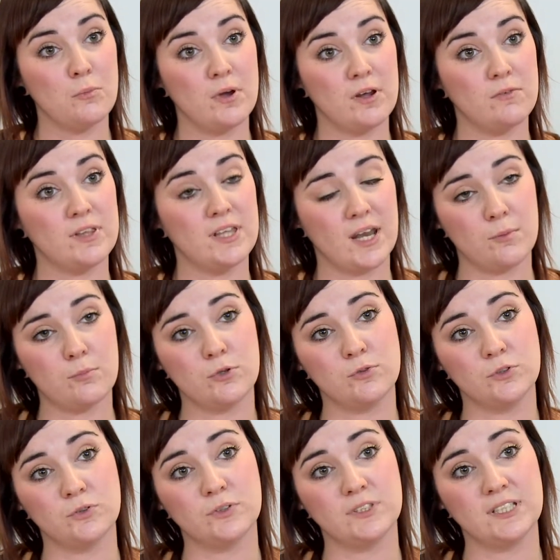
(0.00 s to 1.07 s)
We were the Neighbourhood
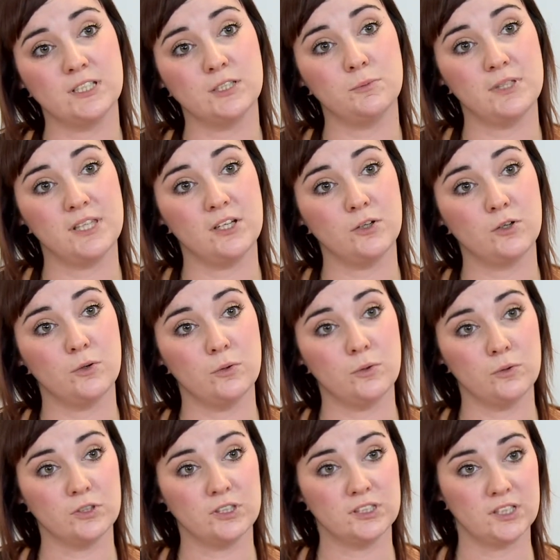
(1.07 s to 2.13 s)
Resource Centre within Accord,